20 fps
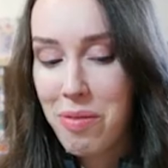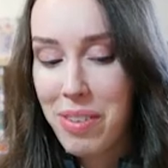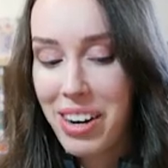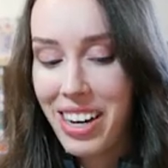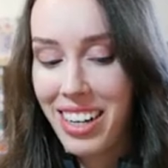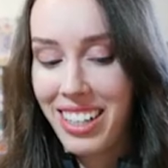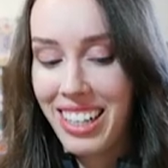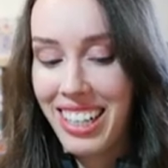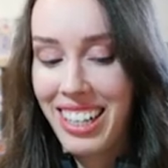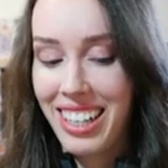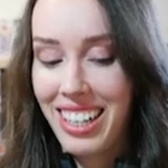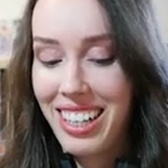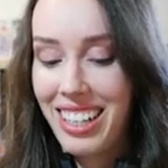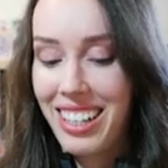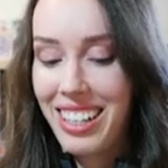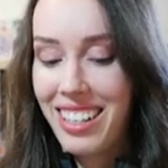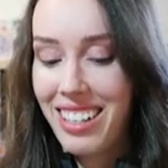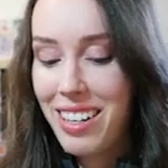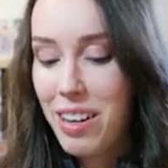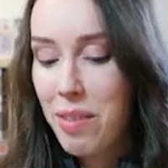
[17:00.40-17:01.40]
when
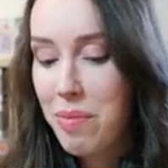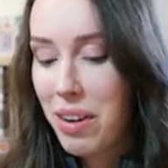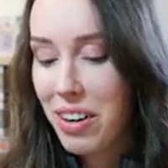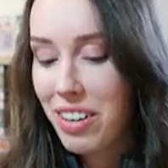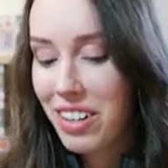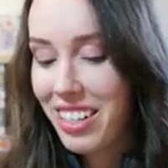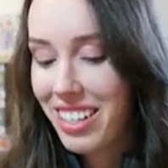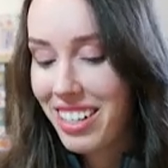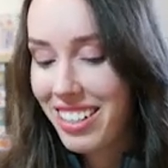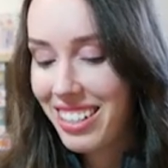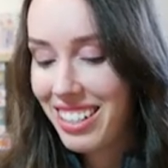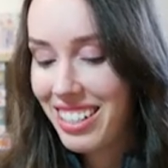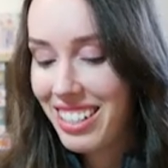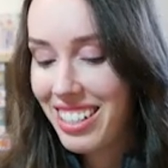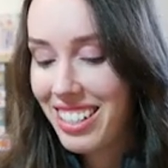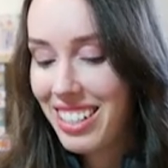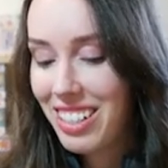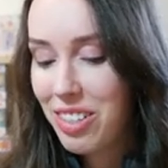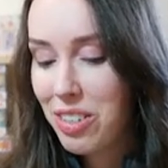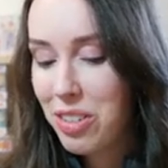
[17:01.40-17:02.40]

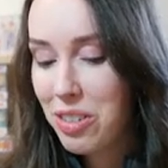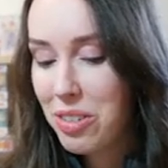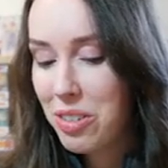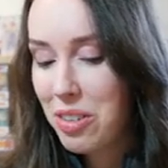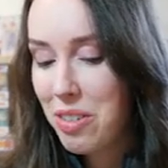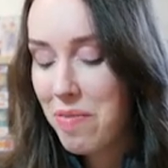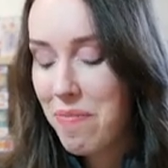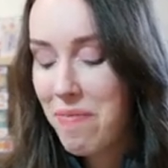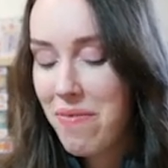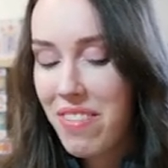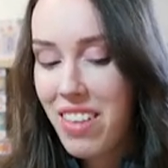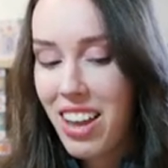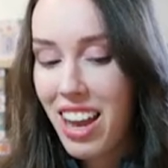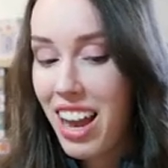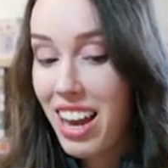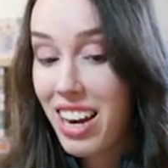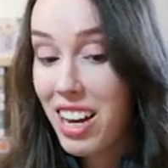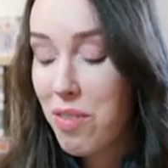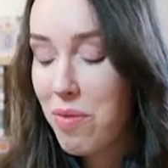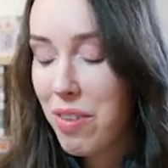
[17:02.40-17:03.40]
Americans or
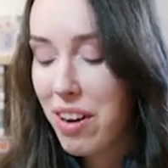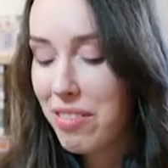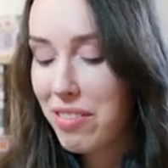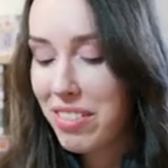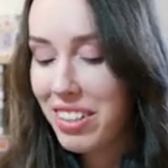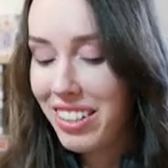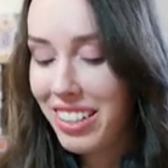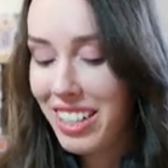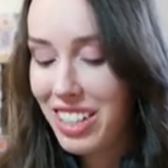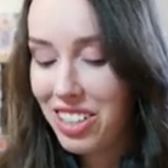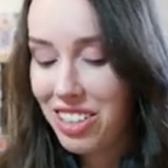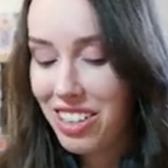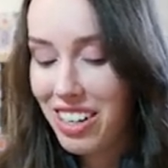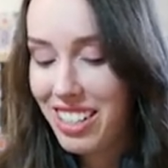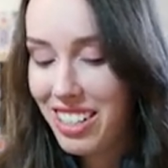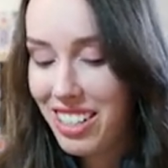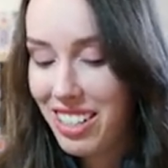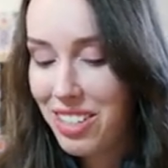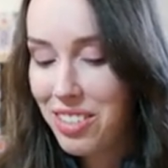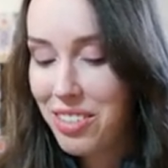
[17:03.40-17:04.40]
anyone really
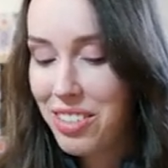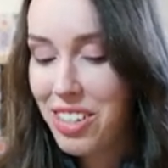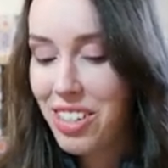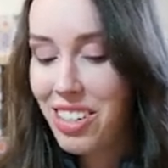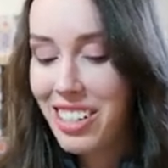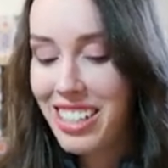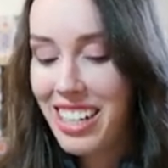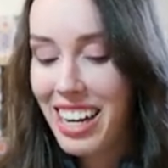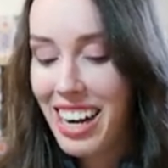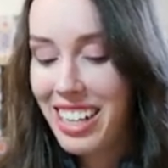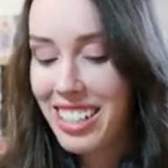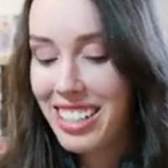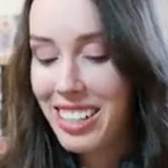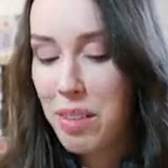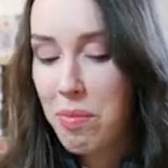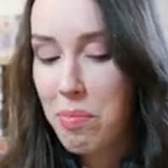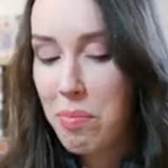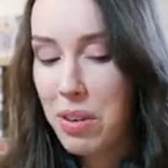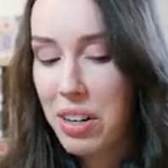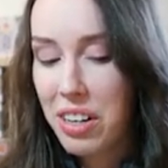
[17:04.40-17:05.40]
tries to do an Aussie
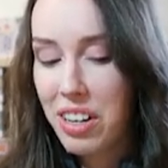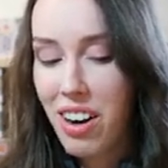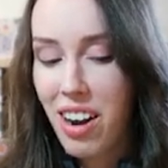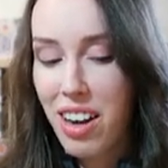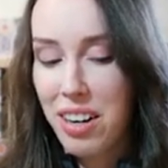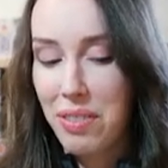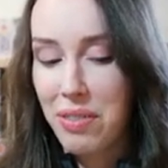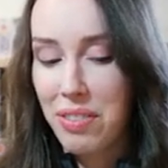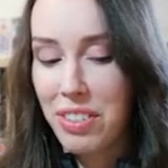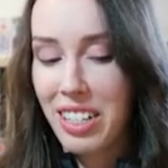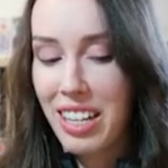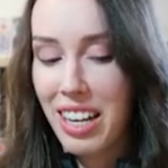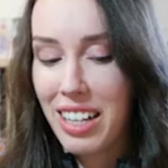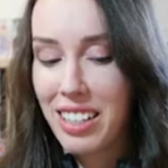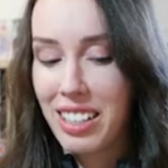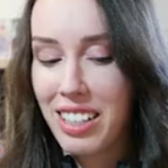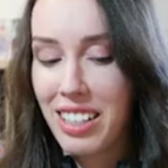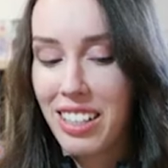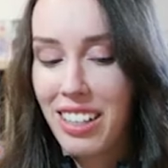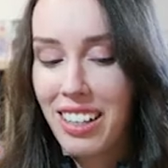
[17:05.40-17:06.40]
accent, but it kind of
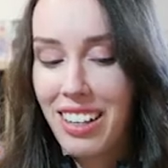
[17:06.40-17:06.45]
sounds